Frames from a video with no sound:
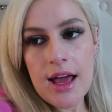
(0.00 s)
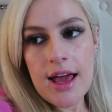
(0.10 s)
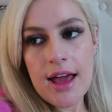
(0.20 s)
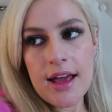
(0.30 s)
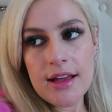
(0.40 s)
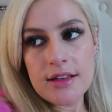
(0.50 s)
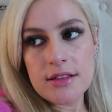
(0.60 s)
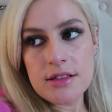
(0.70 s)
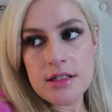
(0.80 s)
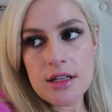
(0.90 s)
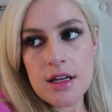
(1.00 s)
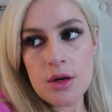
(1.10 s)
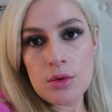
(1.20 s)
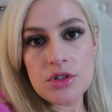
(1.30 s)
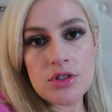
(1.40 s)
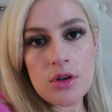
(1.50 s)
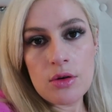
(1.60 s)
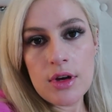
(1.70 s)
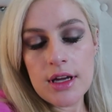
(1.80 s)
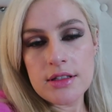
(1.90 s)
And it was
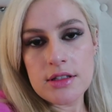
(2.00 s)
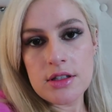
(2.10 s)
so nice